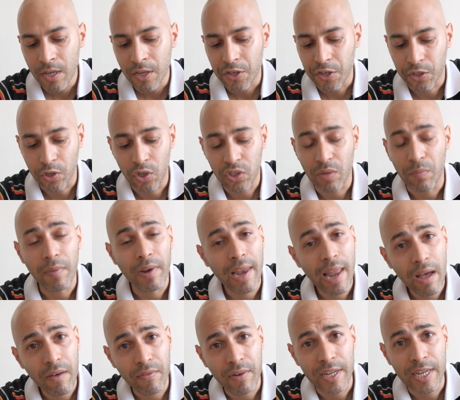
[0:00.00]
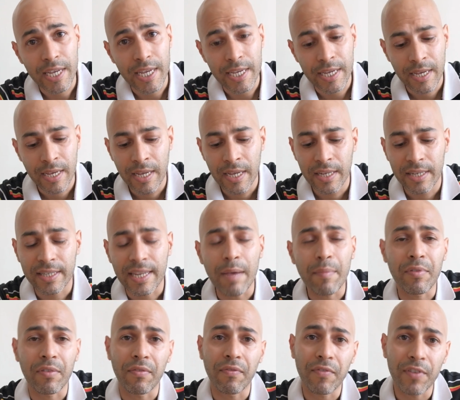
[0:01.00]
You've got some lovely
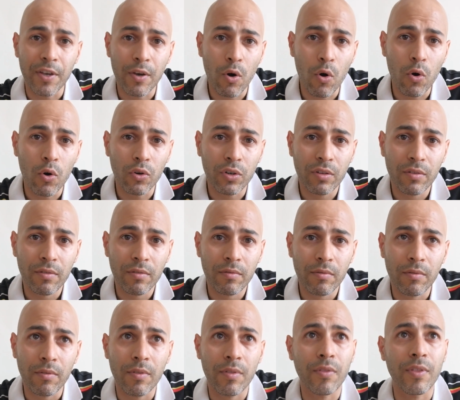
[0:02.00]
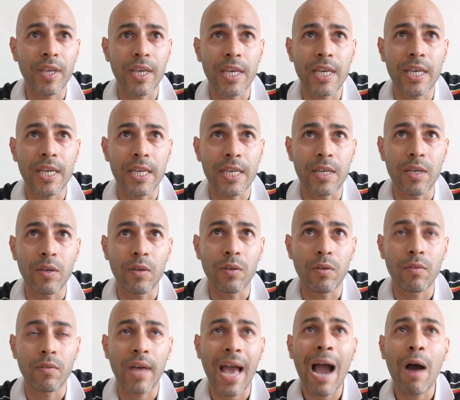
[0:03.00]
depth of field. The
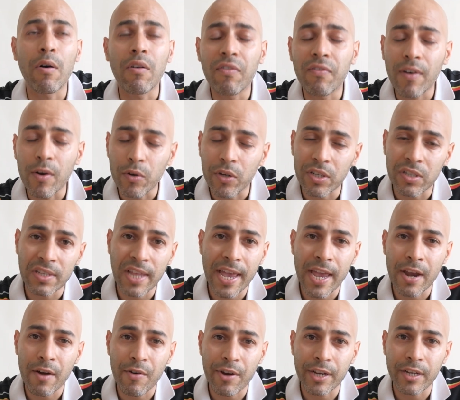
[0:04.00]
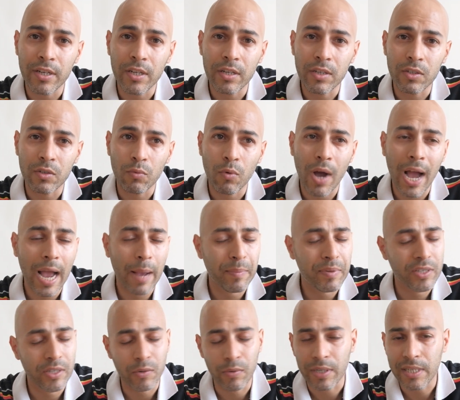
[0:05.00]
out of focused areas were
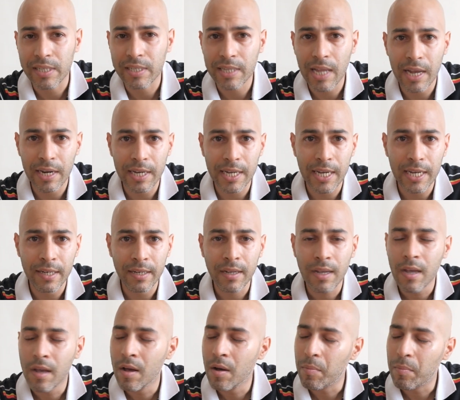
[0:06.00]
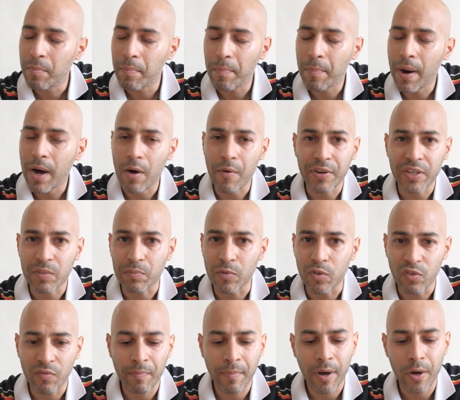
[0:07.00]
absolutely stunning. Buttery
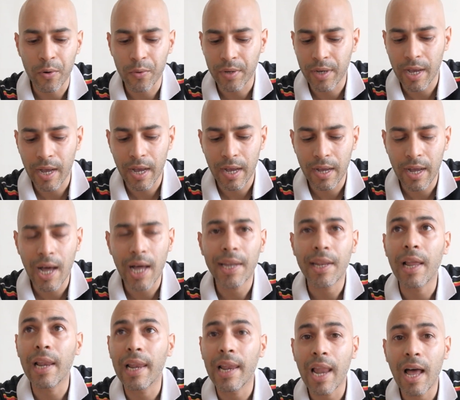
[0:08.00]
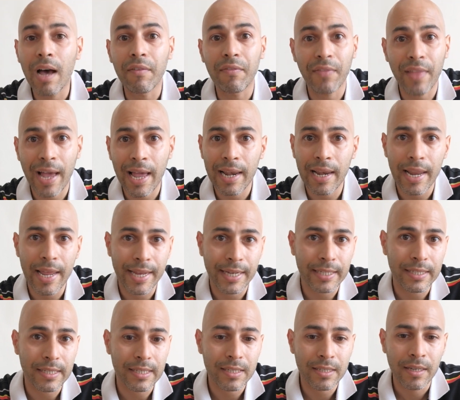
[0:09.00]
smooth bokeh, and I love that
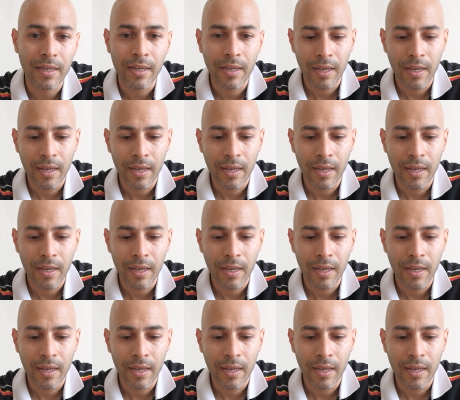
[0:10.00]
lens.